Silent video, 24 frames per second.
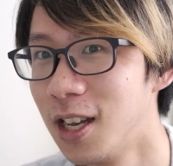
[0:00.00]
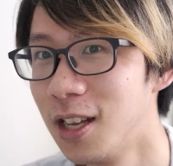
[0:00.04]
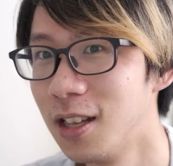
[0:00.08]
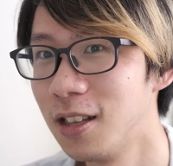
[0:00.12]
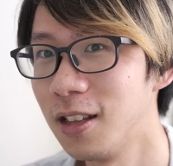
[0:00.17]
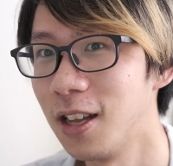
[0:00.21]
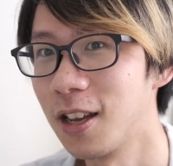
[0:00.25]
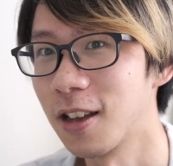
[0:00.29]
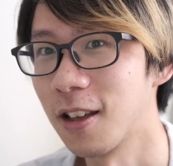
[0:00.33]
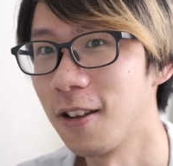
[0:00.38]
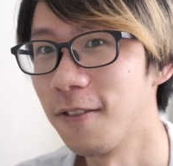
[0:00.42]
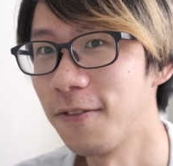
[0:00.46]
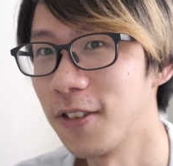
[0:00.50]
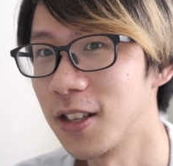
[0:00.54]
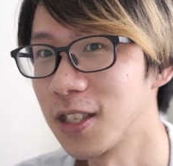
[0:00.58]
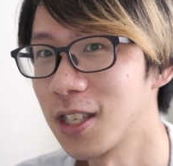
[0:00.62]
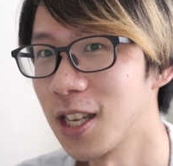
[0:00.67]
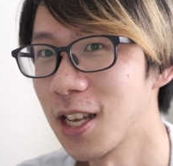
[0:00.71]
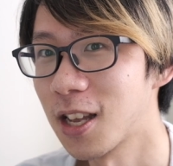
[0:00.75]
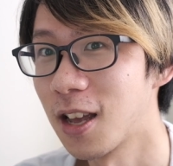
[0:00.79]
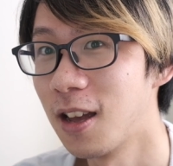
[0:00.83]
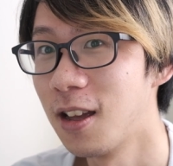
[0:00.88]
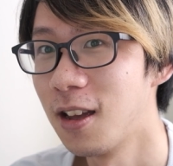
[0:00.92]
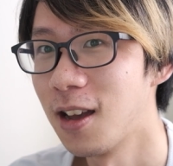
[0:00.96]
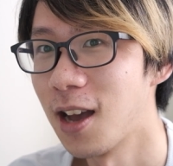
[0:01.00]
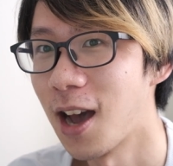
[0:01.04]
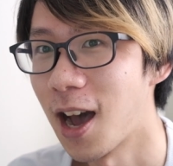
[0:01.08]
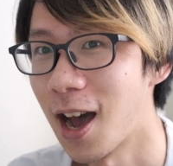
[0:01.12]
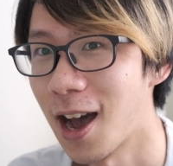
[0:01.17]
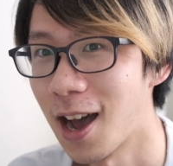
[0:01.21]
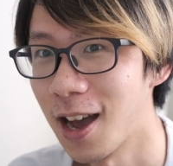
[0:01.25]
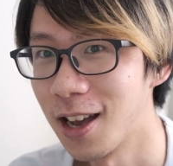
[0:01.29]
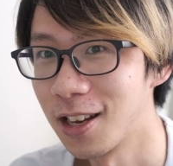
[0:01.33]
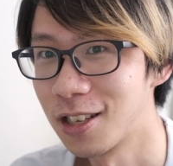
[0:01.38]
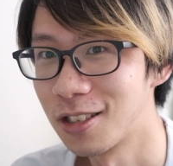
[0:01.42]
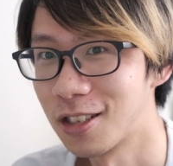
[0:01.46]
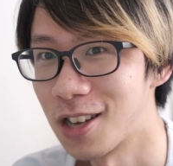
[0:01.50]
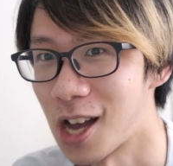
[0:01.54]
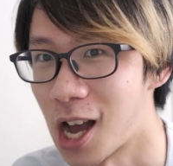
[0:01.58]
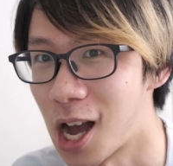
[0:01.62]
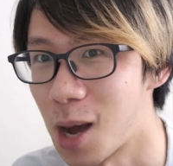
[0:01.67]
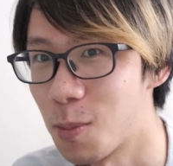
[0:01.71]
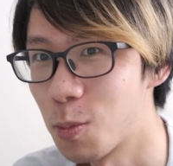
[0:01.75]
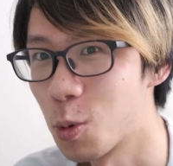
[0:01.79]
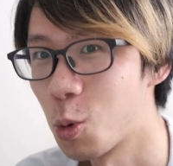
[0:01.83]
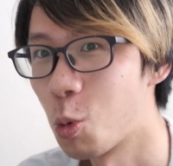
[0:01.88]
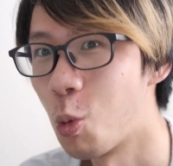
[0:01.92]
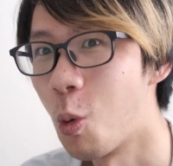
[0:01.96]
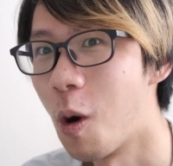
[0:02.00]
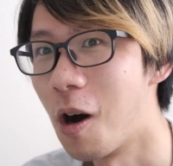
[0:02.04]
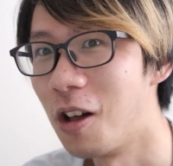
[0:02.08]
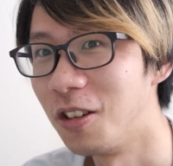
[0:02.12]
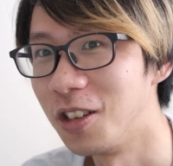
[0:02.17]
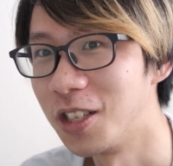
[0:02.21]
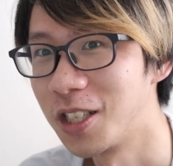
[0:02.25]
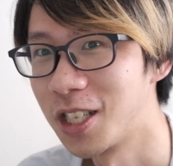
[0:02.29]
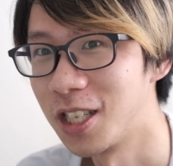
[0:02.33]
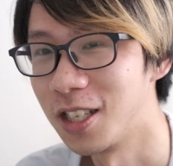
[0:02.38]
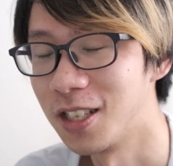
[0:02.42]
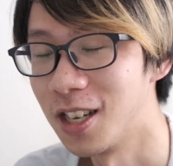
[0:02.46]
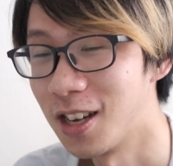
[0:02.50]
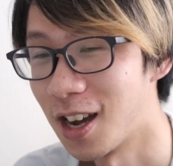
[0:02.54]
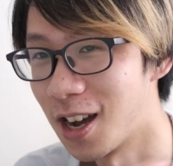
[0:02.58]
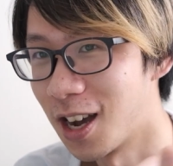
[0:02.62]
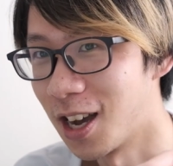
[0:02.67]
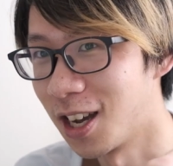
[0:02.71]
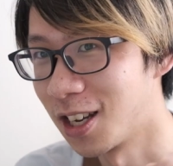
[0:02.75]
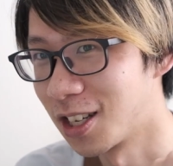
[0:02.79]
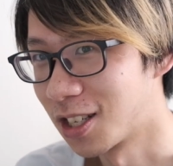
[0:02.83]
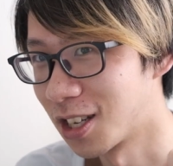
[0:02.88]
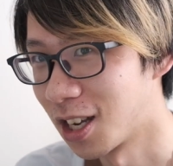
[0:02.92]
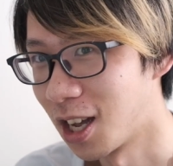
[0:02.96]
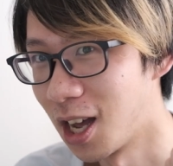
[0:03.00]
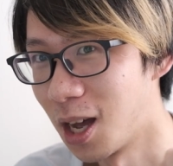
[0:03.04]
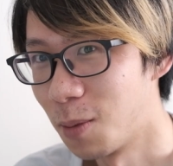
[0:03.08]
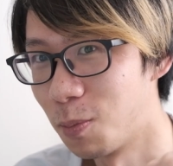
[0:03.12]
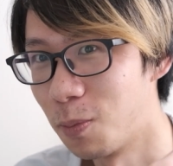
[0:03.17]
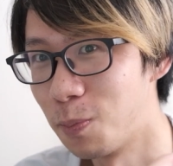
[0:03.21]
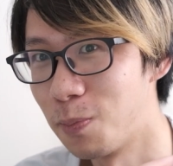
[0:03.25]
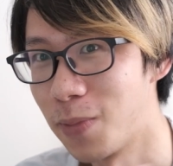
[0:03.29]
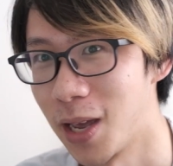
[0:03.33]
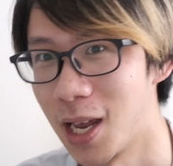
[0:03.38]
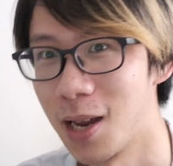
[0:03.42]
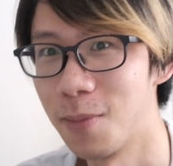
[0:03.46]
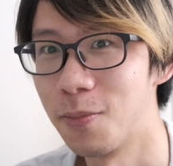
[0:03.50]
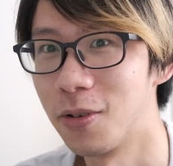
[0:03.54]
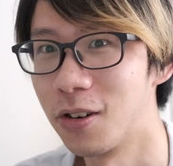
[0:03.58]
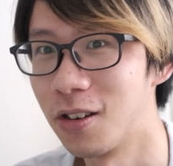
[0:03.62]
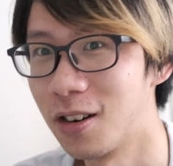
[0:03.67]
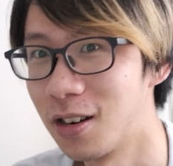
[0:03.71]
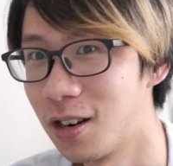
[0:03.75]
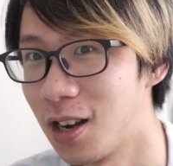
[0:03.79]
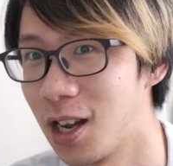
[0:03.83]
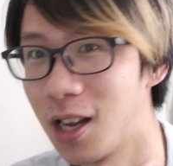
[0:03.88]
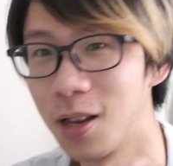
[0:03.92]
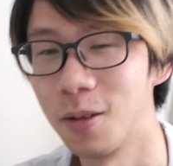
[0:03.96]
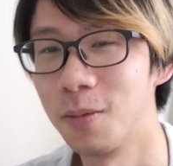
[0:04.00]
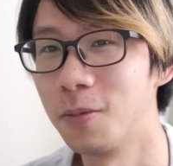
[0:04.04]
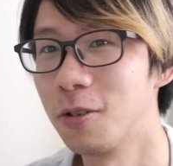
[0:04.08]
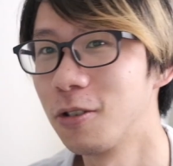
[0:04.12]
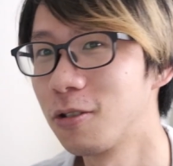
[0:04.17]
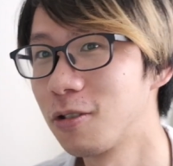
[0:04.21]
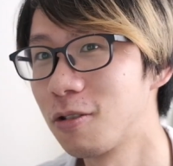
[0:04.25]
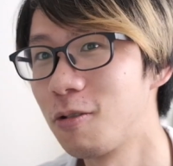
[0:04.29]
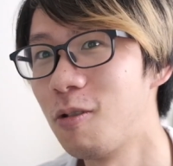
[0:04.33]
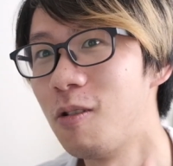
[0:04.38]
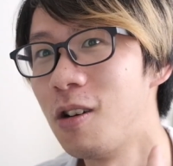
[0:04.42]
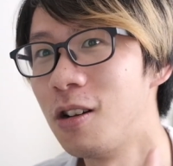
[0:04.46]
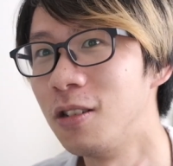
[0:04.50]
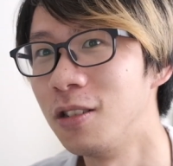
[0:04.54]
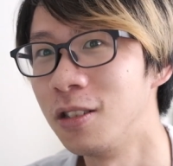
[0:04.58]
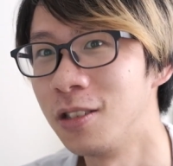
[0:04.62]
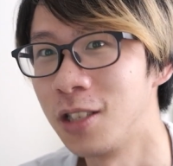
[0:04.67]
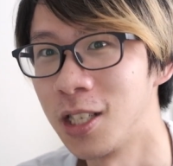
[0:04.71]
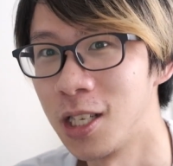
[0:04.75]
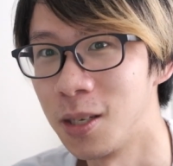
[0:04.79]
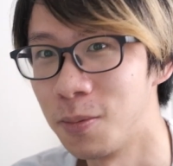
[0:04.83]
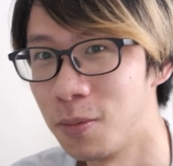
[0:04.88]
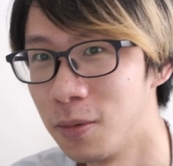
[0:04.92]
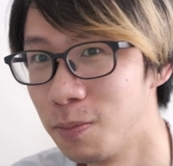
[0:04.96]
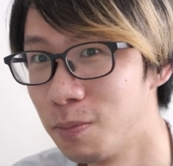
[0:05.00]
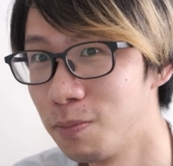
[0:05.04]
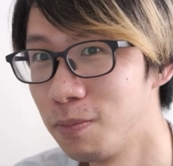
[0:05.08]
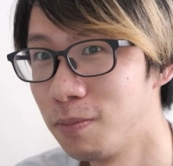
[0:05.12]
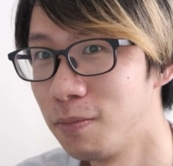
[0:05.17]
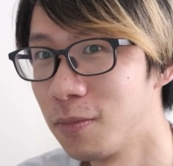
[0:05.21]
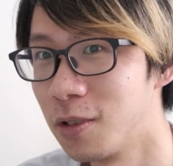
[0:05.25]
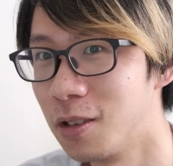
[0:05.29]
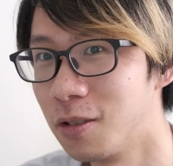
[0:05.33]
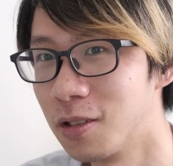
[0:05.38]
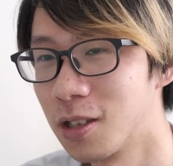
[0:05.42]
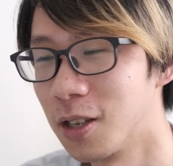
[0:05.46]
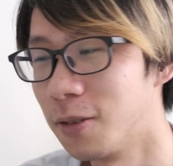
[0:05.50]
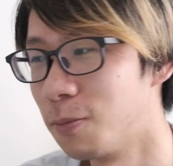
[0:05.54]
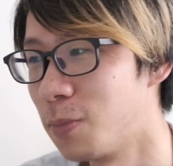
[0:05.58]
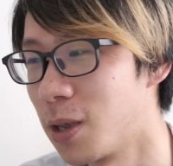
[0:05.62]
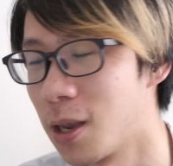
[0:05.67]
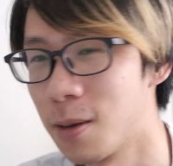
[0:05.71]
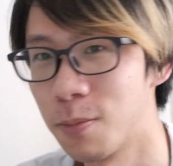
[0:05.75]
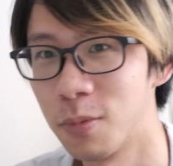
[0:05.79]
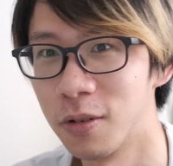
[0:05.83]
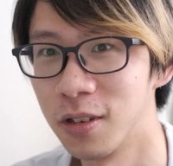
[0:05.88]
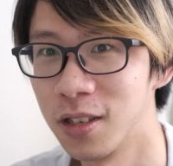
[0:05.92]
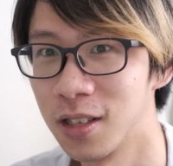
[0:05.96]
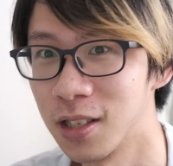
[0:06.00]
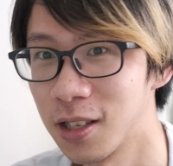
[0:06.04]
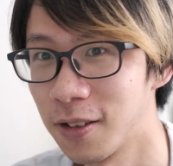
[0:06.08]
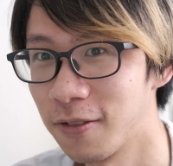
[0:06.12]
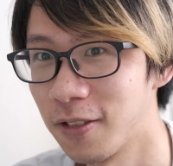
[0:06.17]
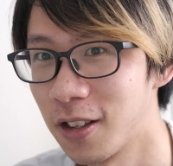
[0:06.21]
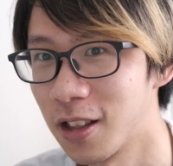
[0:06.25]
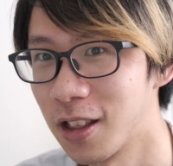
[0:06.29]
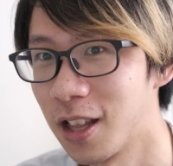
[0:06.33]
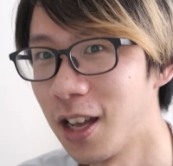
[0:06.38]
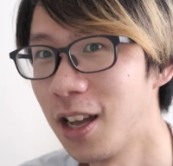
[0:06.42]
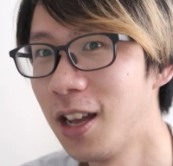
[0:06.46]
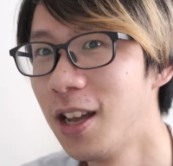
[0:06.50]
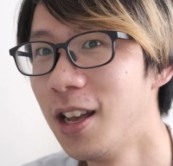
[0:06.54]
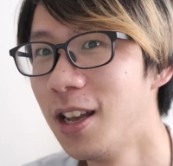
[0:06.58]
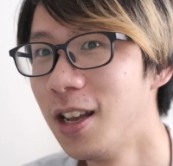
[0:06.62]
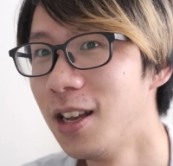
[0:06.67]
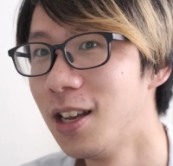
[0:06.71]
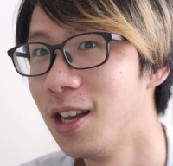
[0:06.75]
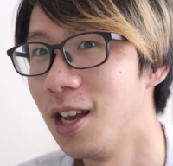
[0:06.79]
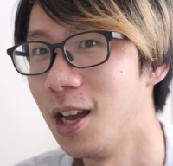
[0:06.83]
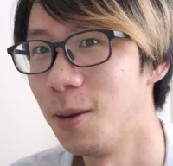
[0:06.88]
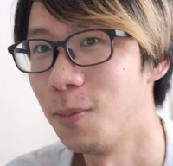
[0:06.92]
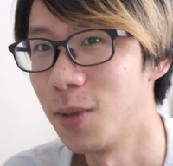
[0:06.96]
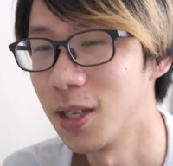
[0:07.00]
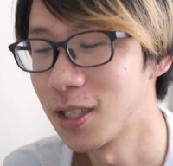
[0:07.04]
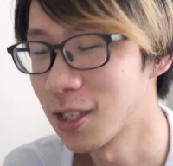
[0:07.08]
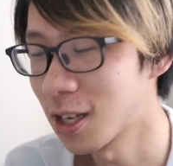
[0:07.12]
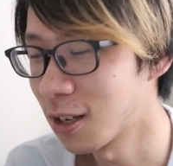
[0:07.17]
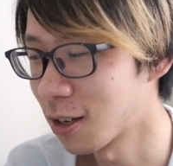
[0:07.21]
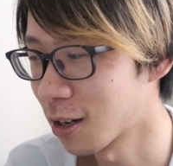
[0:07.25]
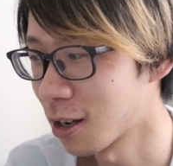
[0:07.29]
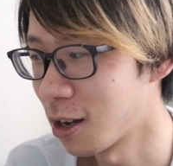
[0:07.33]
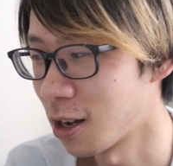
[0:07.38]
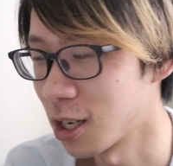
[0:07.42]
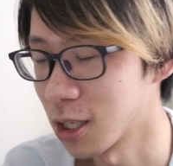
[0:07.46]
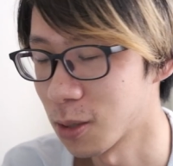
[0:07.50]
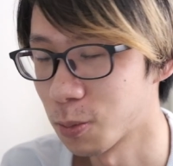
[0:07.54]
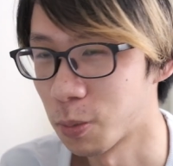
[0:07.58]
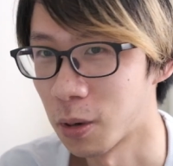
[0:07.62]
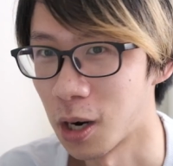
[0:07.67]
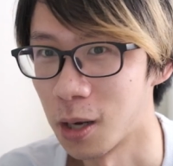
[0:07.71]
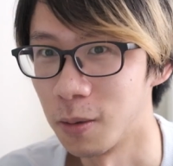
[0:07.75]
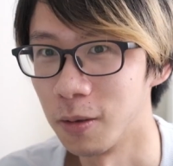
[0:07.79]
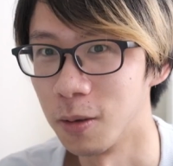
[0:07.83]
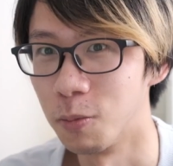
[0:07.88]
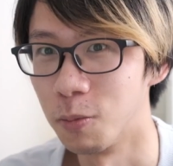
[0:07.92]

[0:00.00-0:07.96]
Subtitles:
Like if it's like high top quality, high top paper, high quality use of paper and stuff like that, I mean it's gonna cost probably